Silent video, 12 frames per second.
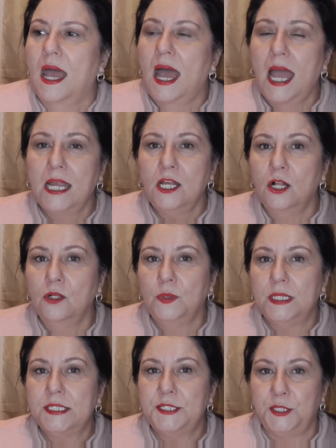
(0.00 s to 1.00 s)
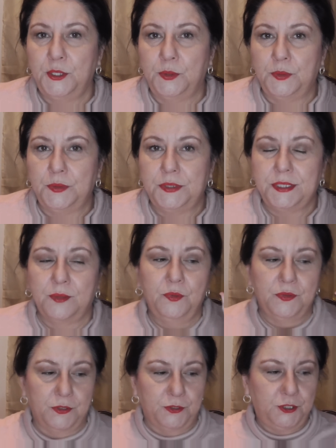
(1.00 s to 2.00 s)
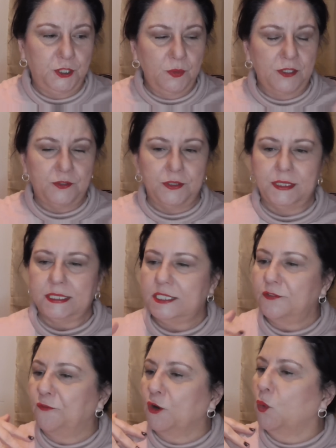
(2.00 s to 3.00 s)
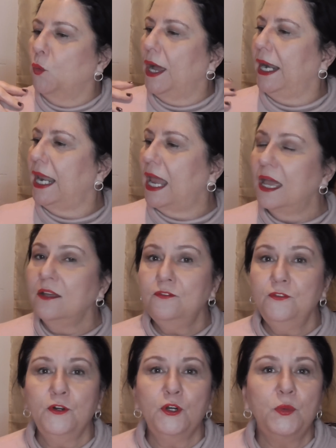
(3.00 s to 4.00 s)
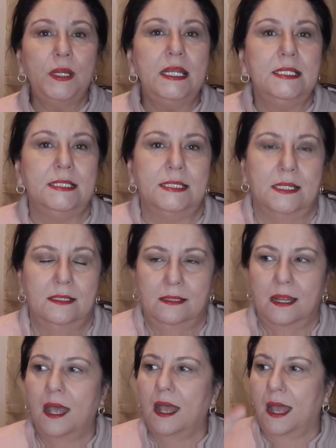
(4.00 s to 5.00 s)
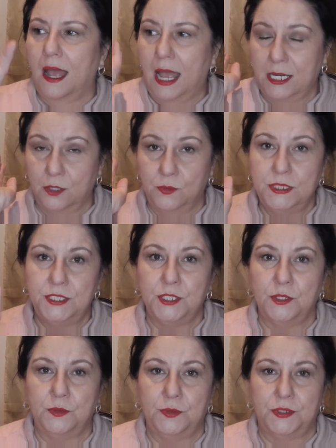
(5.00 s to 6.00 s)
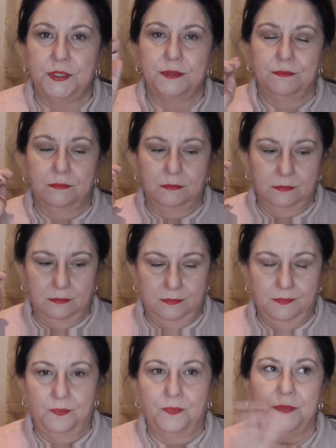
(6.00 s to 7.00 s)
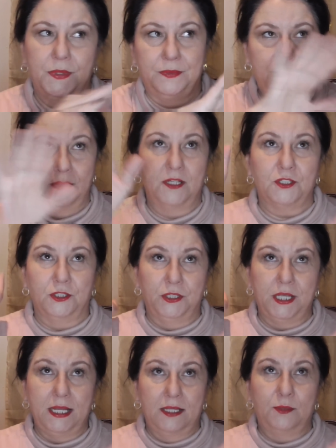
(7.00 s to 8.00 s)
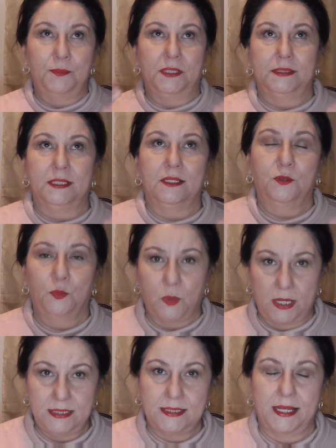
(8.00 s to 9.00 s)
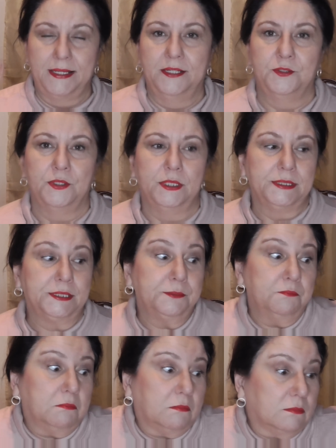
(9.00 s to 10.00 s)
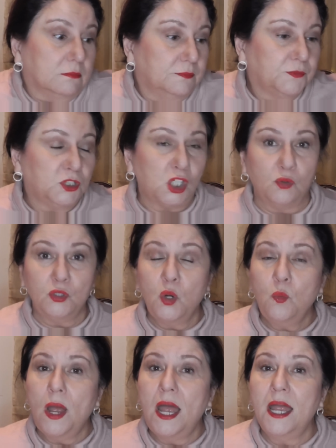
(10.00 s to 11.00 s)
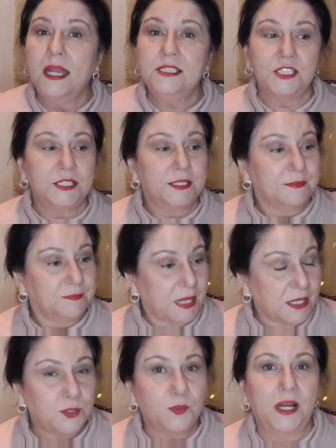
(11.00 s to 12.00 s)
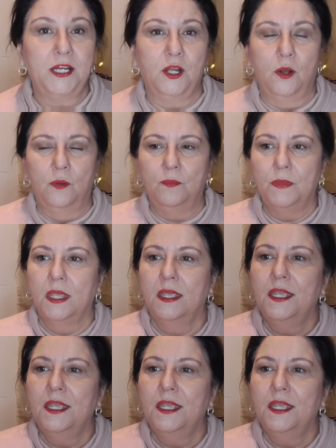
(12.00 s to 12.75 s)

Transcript: I always use, well, there's two entrances, for whatever reason, I always use, as you're looking at the building, the right side entrance. Don't know why, just that's where I go.